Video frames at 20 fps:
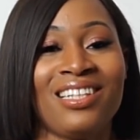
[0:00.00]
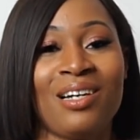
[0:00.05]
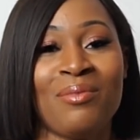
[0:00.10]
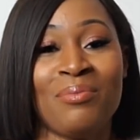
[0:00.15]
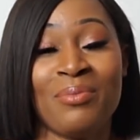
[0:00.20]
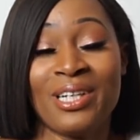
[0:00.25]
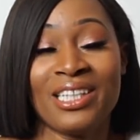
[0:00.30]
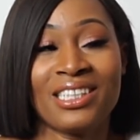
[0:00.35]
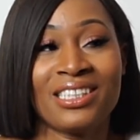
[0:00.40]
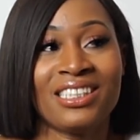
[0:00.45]

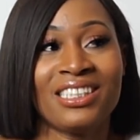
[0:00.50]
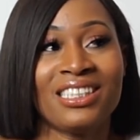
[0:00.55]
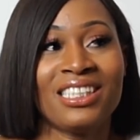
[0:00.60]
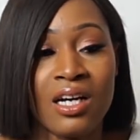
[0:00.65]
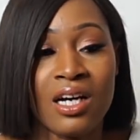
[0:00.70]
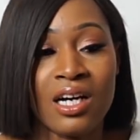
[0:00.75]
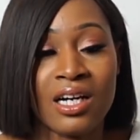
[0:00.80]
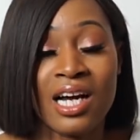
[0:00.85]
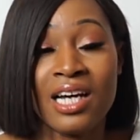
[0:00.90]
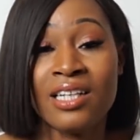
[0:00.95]
I'm
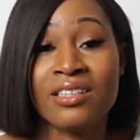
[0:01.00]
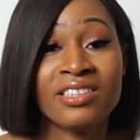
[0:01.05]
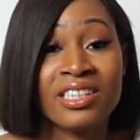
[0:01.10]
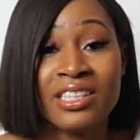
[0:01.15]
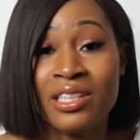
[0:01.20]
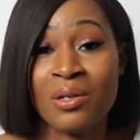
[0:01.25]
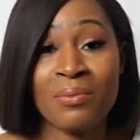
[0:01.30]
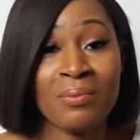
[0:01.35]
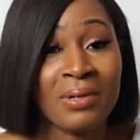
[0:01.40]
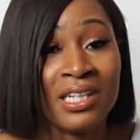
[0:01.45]
pregnant. I kind of
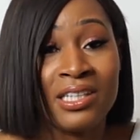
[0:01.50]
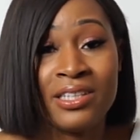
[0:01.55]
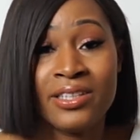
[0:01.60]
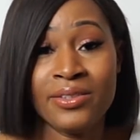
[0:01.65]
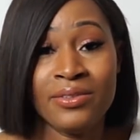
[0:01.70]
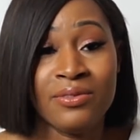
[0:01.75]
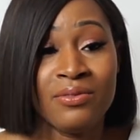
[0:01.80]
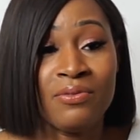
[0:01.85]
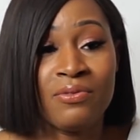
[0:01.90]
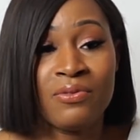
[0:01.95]
did it on
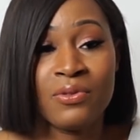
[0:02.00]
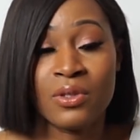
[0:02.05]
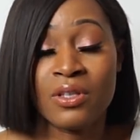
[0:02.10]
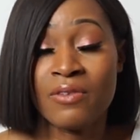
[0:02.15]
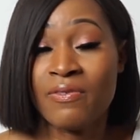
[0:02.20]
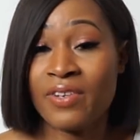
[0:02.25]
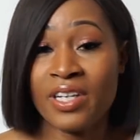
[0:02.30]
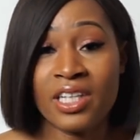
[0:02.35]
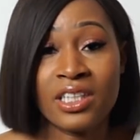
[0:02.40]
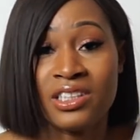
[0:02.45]
my own for
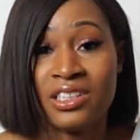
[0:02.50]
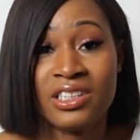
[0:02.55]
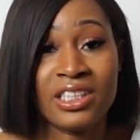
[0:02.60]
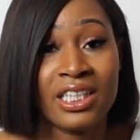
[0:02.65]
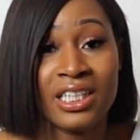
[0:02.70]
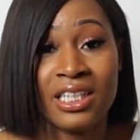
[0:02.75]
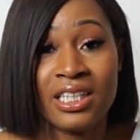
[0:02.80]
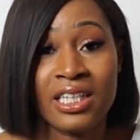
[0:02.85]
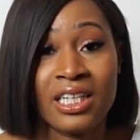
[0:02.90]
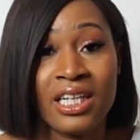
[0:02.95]
the first
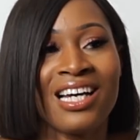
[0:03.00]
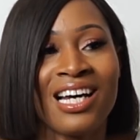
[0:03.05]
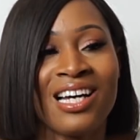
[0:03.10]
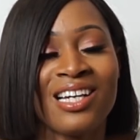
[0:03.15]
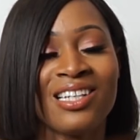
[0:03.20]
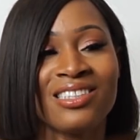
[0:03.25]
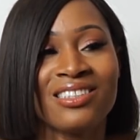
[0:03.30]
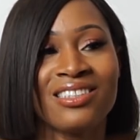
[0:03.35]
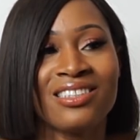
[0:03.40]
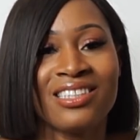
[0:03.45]
year.
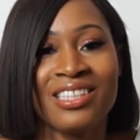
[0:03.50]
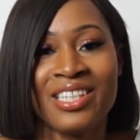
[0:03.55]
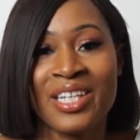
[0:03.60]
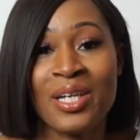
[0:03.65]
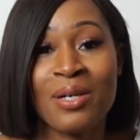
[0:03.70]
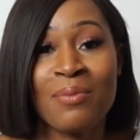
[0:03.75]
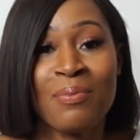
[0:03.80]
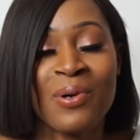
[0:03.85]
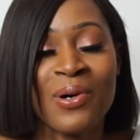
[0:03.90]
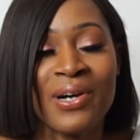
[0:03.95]
At the
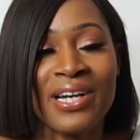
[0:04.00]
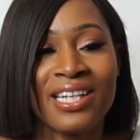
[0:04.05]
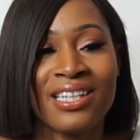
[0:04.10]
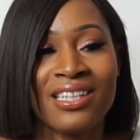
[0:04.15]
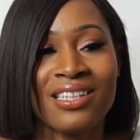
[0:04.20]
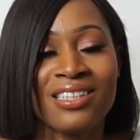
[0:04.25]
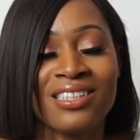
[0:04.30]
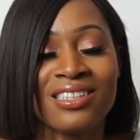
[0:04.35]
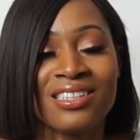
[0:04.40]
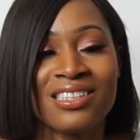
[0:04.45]
year
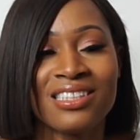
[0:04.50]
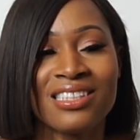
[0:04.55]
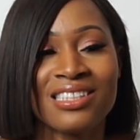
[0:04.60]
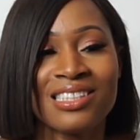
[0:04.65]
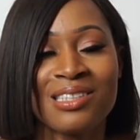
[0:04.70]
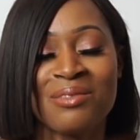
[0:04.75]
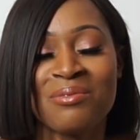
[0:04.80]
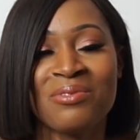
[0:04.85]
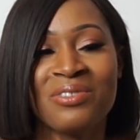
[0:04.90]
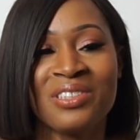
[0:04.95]
point,
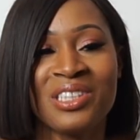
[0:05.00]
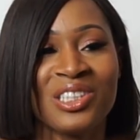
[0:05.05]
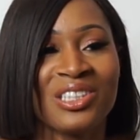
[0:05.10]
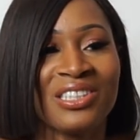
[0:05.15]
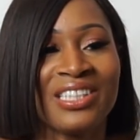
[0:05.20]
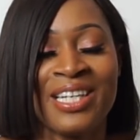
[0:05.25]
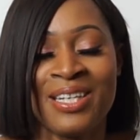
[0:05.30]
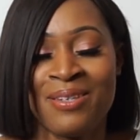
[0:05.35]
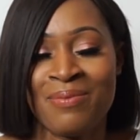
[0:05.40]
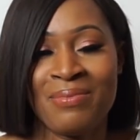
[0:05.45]
something
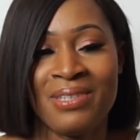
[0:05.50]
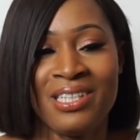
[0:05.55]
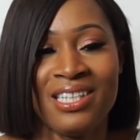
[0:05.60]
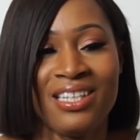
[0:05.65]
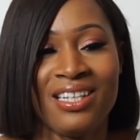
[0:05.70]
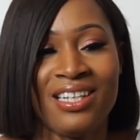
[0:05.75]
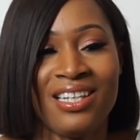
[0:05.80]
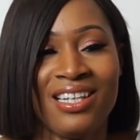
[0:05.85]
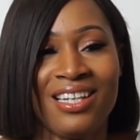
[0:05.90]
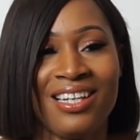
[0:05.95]
just hit me
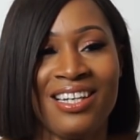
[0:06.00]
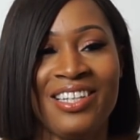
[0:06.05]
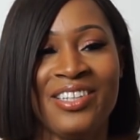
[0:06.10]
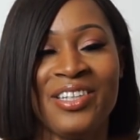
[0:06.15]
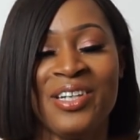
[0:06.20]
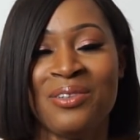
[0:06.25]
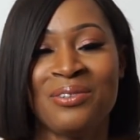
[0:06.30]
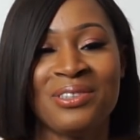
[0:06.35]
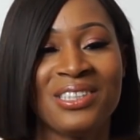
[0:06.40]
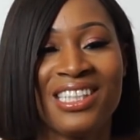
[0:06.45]

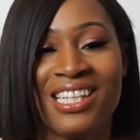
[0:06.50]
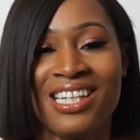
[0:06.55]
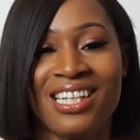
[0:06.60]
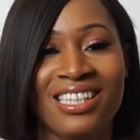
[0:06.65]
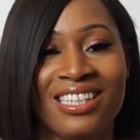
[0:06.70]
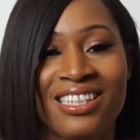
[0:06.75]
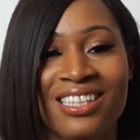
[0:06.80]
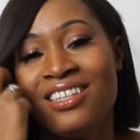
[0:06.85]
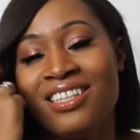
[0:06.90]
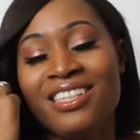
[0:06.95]
and I was
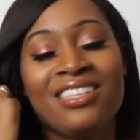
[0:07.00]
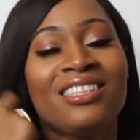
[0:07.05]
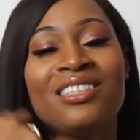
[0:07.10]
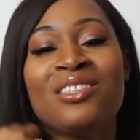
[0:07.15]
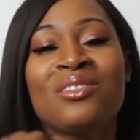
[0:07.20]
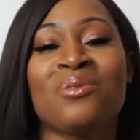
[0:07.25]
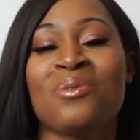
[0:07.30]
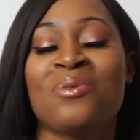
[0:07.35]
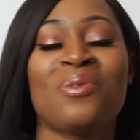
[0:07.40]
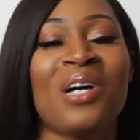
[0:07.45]
like, this
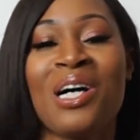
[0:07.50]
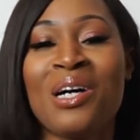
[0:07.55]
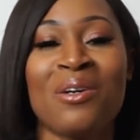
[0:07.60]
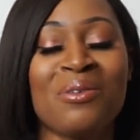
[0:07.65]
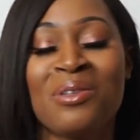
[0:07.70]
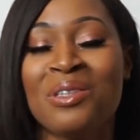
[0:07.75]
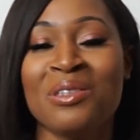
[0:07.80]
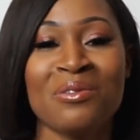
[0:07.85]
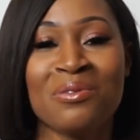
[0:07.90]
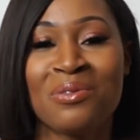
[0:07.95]
isn't what I
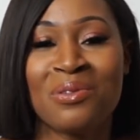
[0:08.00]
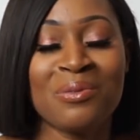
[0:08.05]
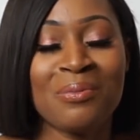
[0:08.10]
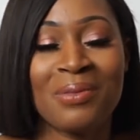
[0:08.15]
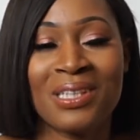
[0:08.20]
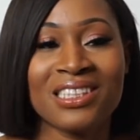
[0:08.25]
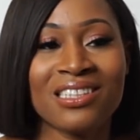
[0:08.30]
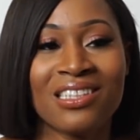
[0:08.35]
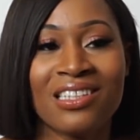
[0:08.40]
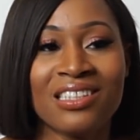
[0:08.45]
want for
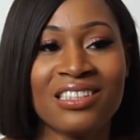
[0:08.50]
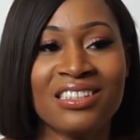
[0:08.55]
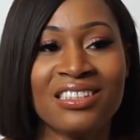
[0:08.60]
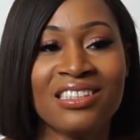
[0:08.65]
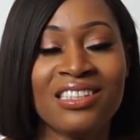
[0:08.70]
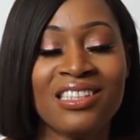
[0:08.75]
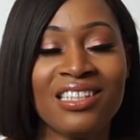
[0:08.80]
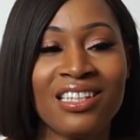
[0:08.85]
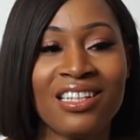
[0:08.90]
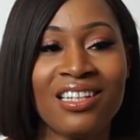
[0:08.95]
my
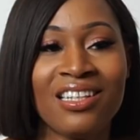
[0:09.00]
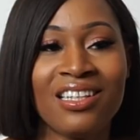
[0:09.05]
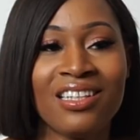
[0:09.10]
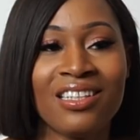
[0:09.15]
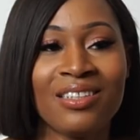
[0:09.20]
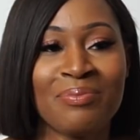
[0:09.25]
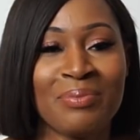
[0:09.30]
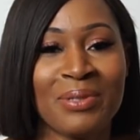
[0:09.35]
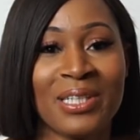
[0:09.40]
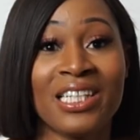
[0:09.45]

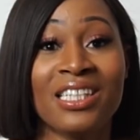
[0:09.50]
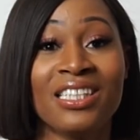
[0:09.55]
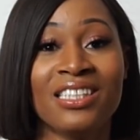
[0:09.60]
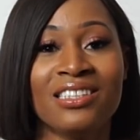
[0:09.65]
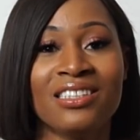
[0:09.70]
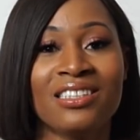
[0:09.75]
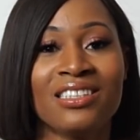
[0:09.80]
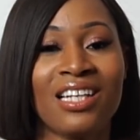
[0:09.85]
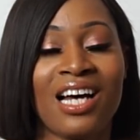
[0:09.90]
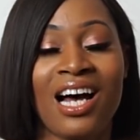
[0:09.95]
son,
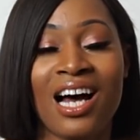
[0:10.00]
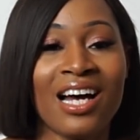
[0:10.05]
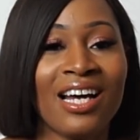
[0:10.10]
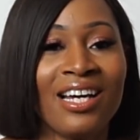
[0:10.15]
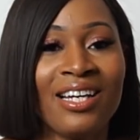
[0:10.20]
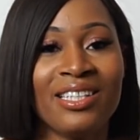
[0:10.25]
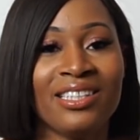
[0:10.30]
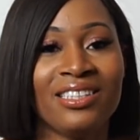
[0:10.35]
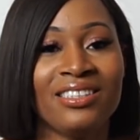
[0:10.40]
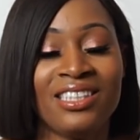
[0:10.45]
because
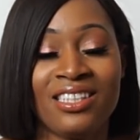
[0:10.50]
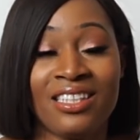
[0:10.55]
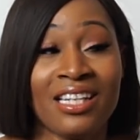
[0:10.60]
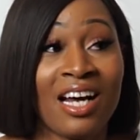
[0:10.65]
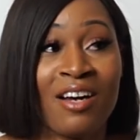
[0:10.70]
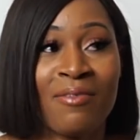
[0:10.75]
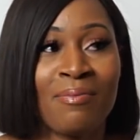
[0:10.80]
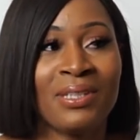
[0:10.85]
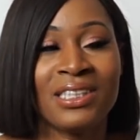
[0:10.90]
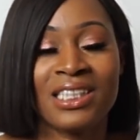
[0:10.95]
I didn't
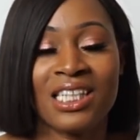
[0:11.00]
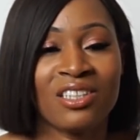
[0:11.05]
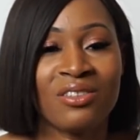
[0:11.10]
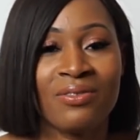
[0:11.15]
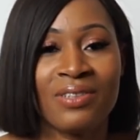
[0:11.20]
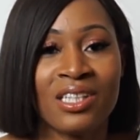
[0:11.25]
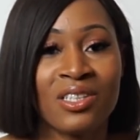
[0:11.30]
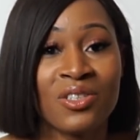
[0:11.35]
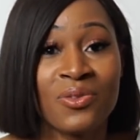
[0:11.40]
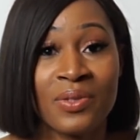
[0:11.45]
have my dad
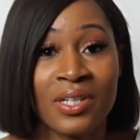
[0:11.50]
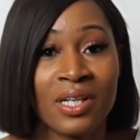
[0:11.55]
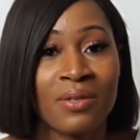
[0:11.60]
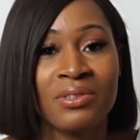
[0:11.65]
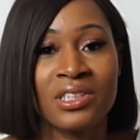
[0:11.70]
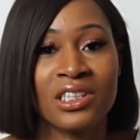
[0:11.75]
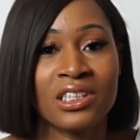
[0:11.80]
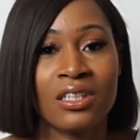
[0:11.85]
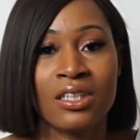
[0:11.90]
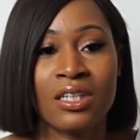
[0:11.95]
around when I
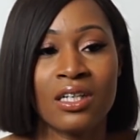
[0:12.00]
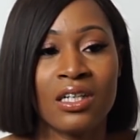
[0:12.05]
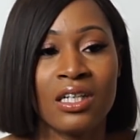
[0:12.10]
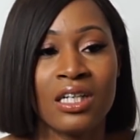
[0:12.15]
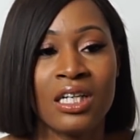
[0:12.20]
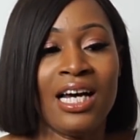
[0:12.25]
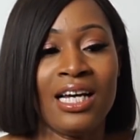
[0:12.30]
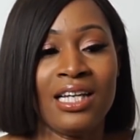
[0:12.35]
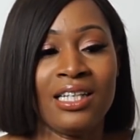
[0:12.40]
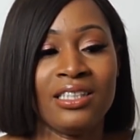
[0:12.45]
was
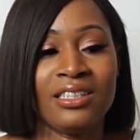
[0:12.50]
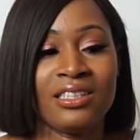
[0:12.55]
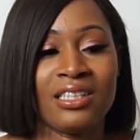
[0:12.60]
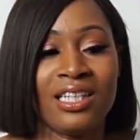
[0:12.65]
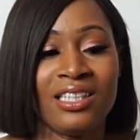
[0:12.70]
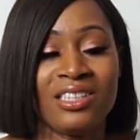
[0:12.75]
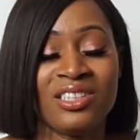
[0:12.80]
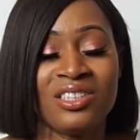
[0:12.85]
younger, and